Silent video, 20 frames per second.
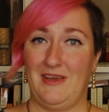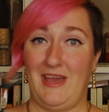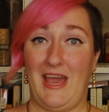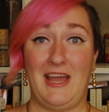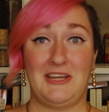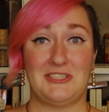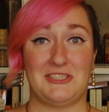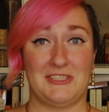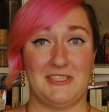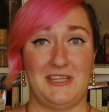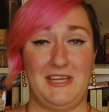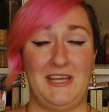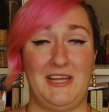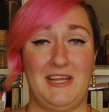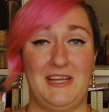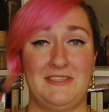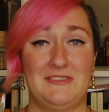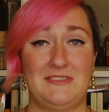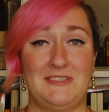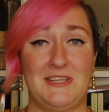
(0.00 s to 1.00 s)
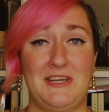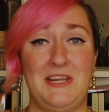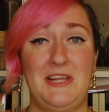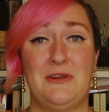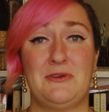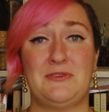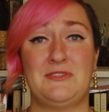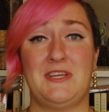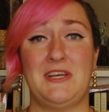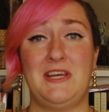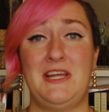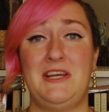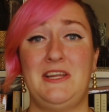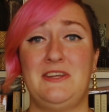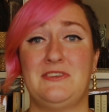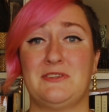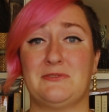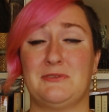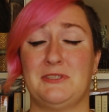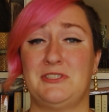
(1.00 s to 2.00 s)
Actually, in Cennino
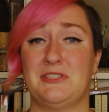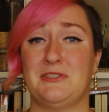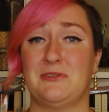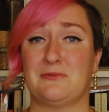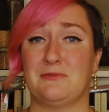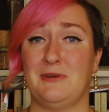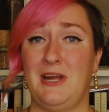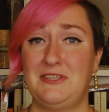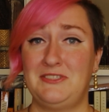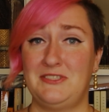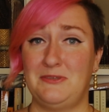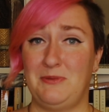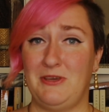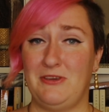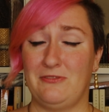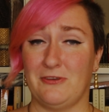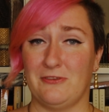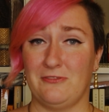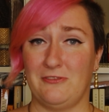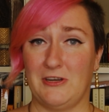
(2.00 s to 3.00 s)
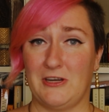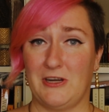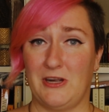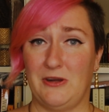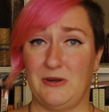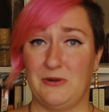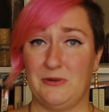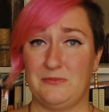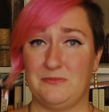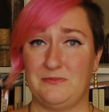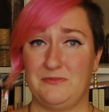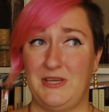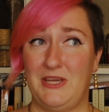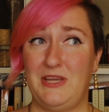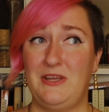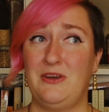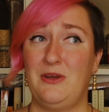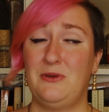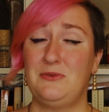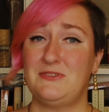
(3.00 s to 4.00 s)
Cennini's original recipe for Virgo,
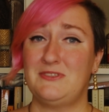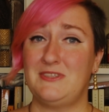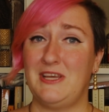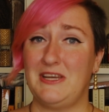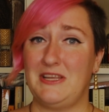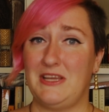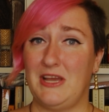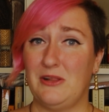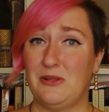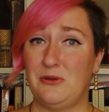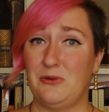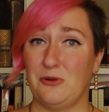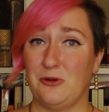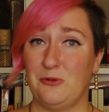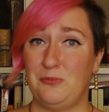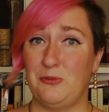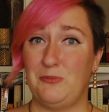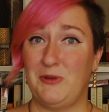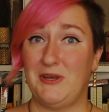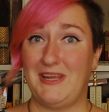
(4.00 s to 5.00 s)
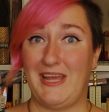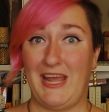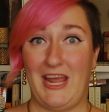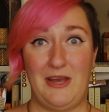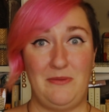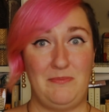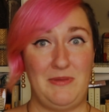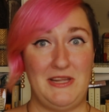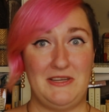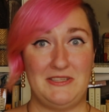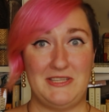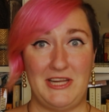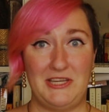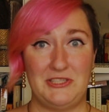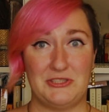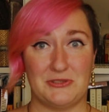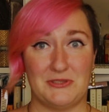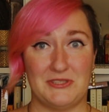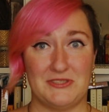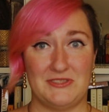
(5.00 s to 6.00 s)
he notes that yellow orpiment can be
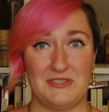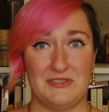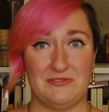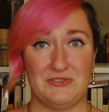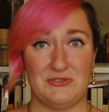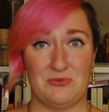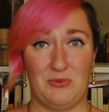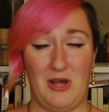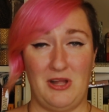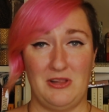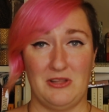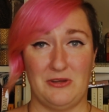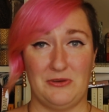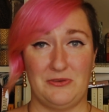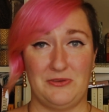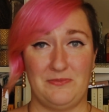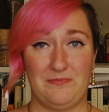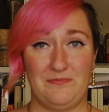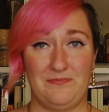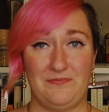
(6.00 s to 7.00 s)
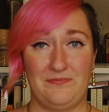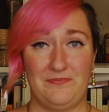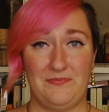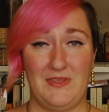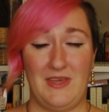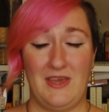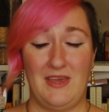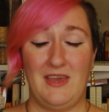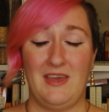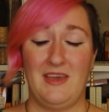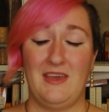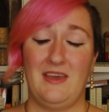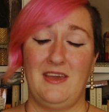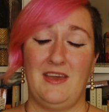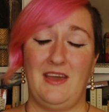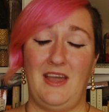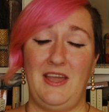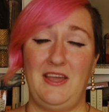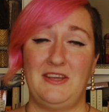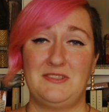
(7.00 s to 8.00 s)
dangerous if swallowed.
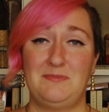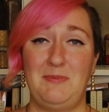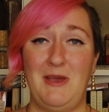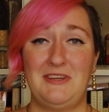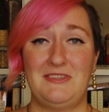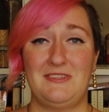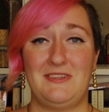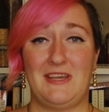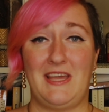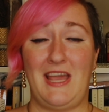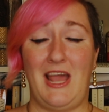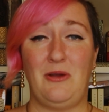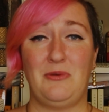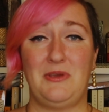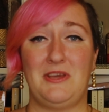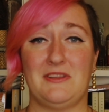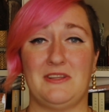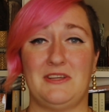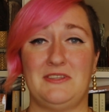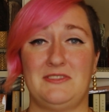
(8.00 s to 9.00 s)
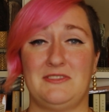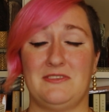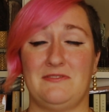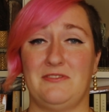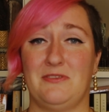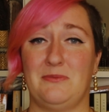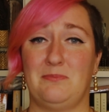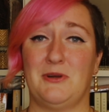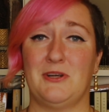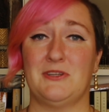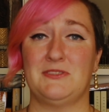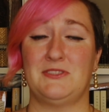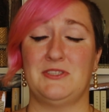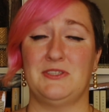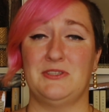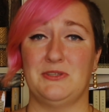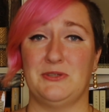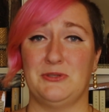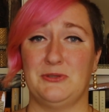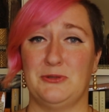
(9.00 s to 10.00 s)
I expect the calculus of the
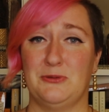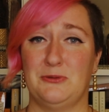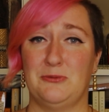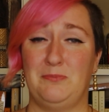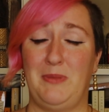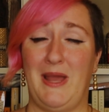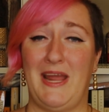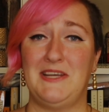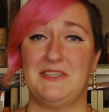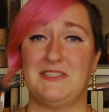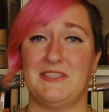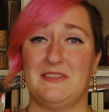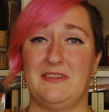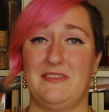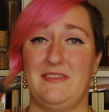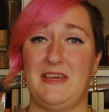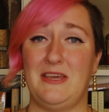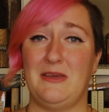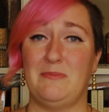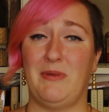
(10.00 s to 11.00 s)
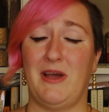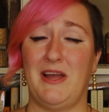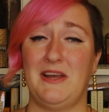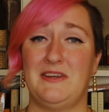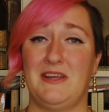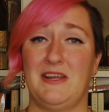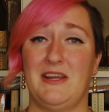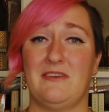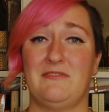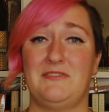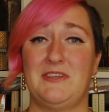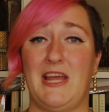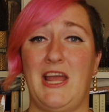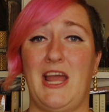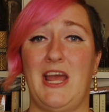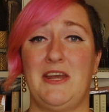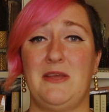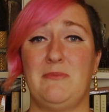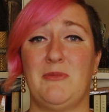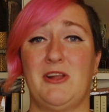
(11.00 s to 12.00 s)
person who painted the binding of De
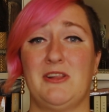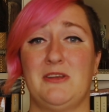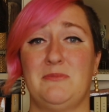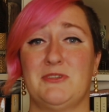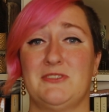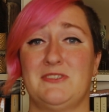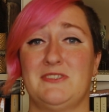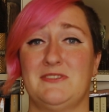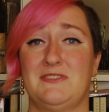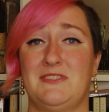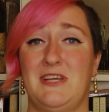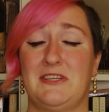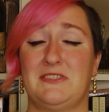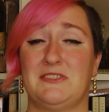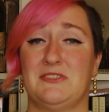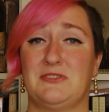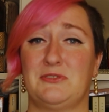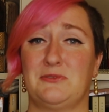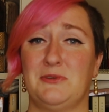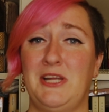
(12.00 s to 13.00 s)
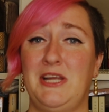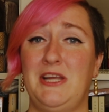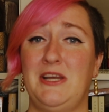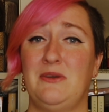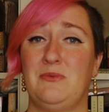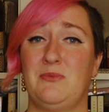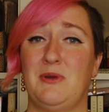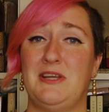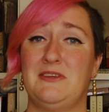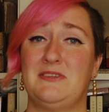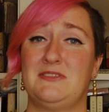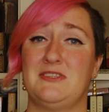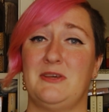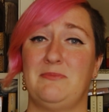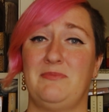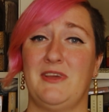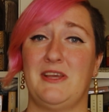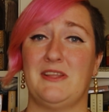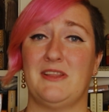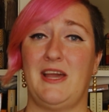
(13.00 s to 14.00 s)
Animalibus Insectus green went
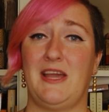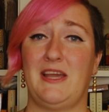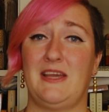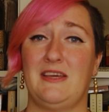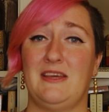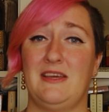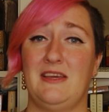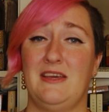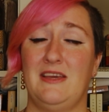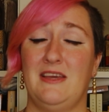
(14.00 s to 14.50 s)
something like,